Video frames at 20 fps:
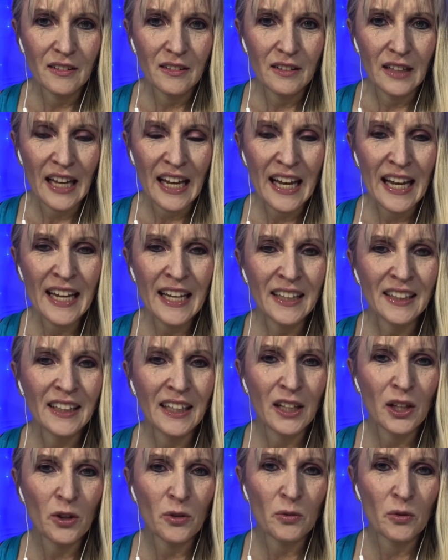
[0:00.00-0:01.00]

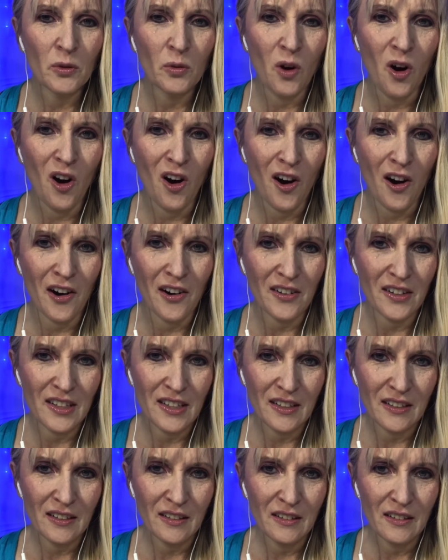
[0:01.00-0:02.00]
healing through art,
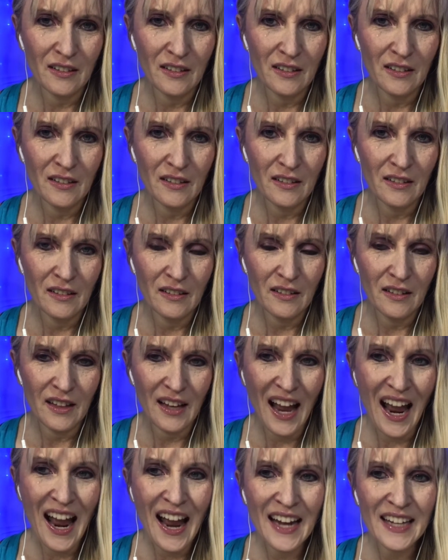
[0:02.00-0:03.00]

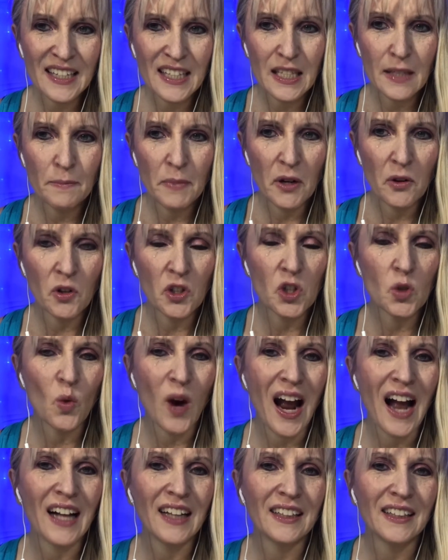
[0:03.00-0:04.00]
and
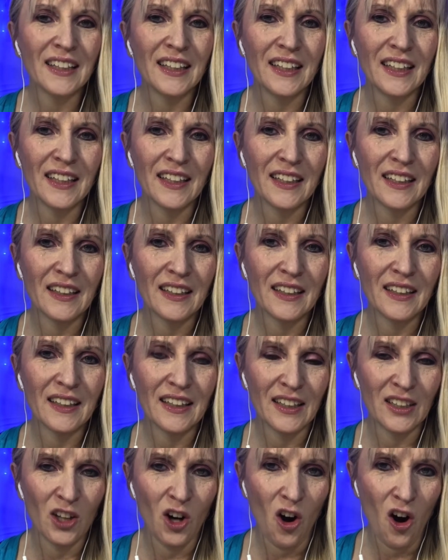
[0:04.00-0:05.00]
spirituality
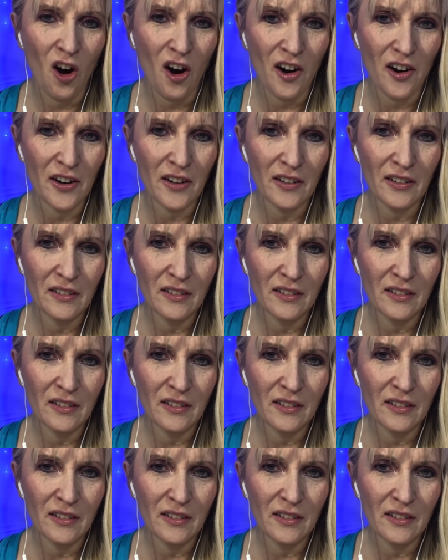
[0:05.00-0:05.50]
in art.